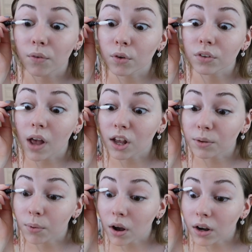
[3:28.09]
full
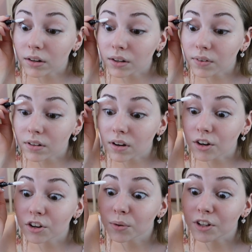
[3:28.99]
size product if it's
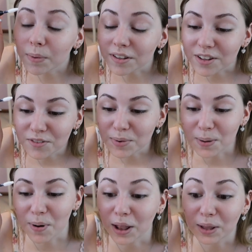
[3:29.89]
not too expensive, but I
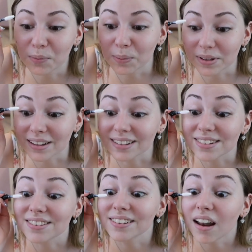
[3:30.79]
probably will be because
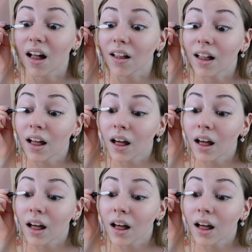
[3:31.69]
it's Chanel.